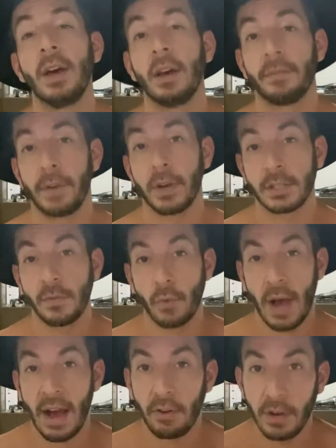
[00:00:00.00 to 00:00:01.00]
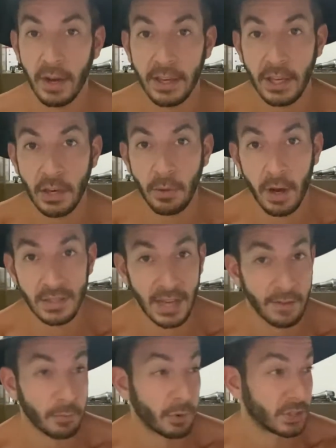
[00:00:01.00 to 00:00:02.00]
first of all how lucky you are to have
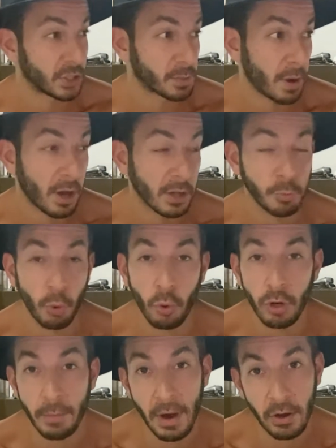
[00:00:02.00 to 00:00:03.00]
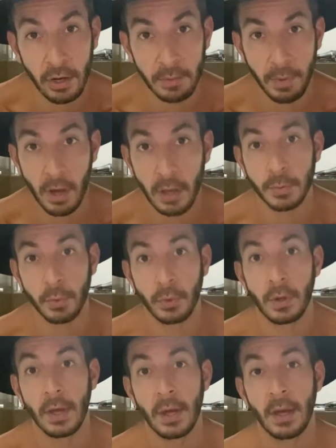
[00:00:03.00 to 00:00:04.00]
a British passport or an American passport
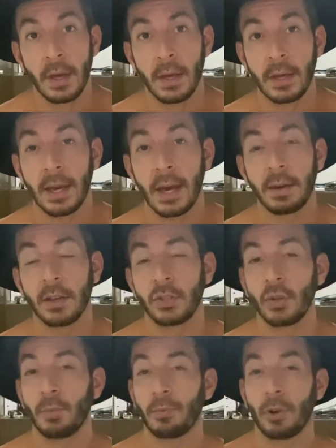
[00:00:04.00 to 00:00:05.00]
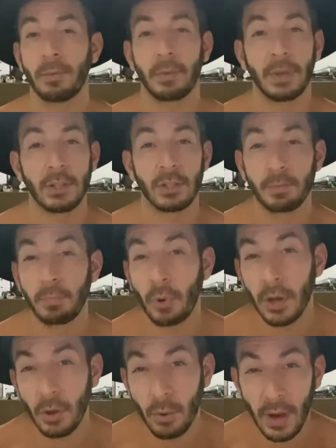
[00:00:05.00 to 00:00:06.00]
yeah because you're probably
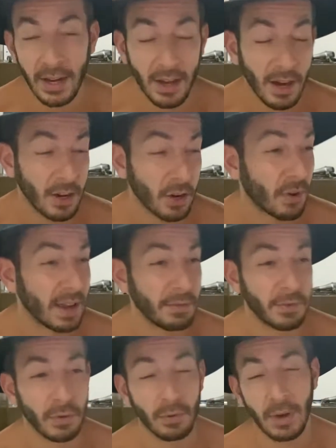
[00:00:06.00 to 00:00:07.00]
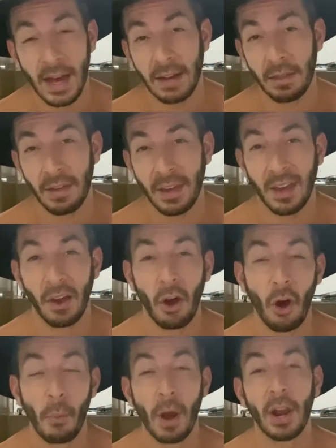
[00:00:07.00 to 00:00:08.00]
spoiled and ungrateful and thinking
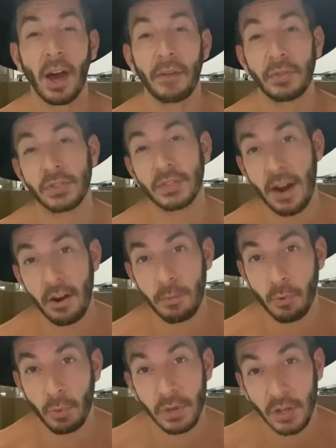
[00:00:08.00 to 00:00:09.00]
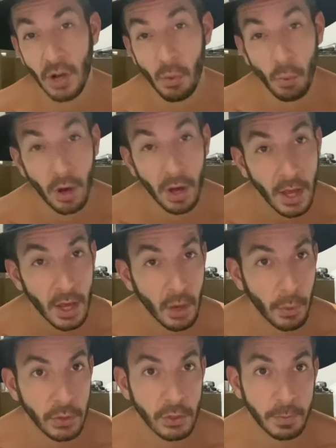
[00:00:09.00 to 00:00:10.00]
oh my life is terrible well you know what
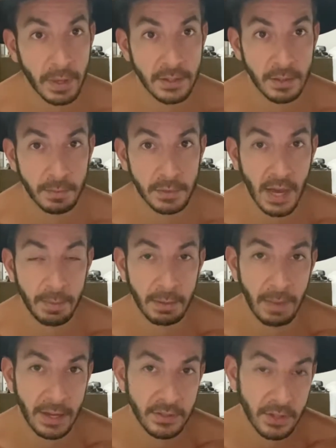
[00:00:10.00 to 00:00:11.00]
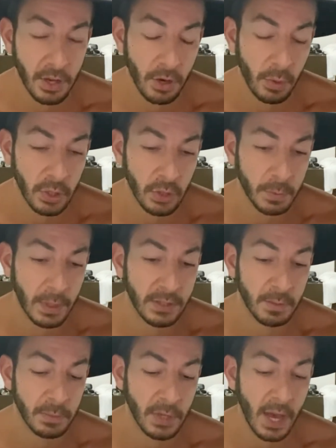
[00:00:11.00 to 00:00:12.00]
when you spend some time in Mexico and you spend
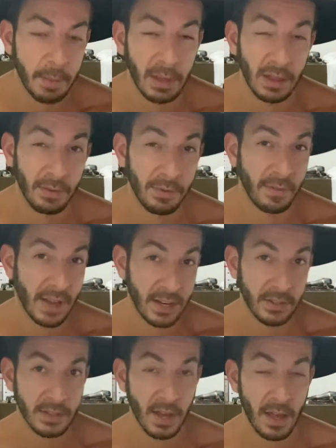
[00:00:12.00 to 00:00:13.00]
some time in the favelas